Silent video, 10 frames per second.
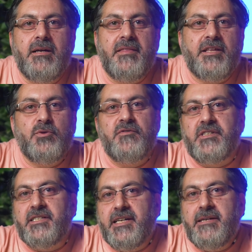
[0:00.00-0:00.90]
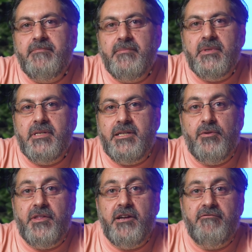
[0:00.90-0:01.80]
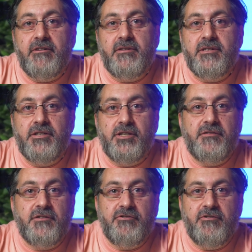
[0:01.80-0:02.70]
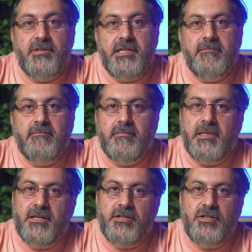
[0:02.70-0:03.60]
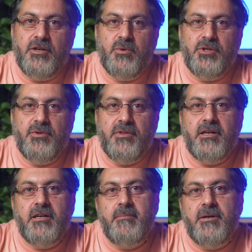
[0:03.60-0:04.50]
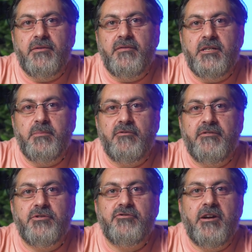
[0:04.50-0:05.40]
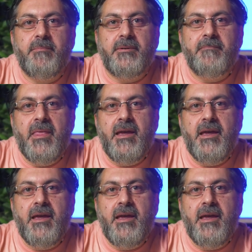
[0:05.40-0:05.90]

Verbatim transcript: And that's all for today. Still think Reels are just for scrolling? Let us know what you think about the Facebook Reel Scraper.